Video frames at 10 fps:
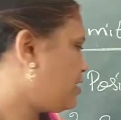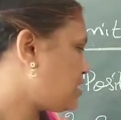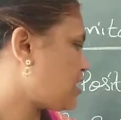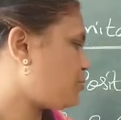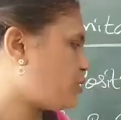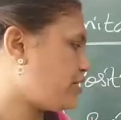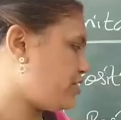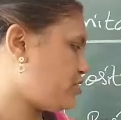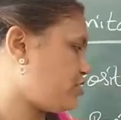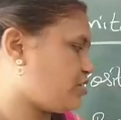
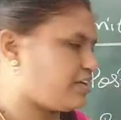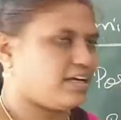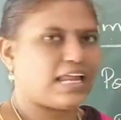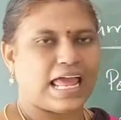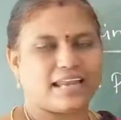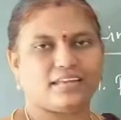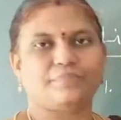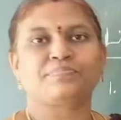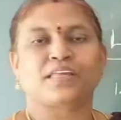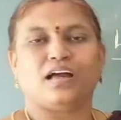disadvantages are here, and
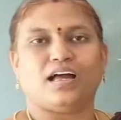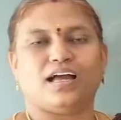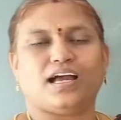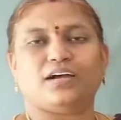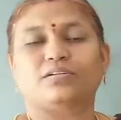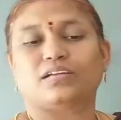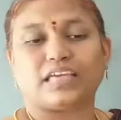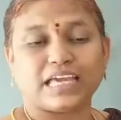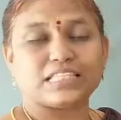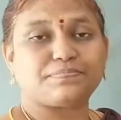
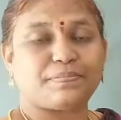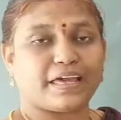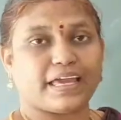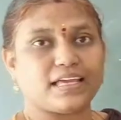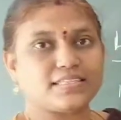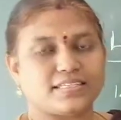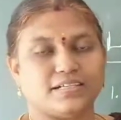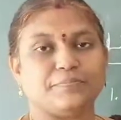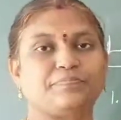he has placed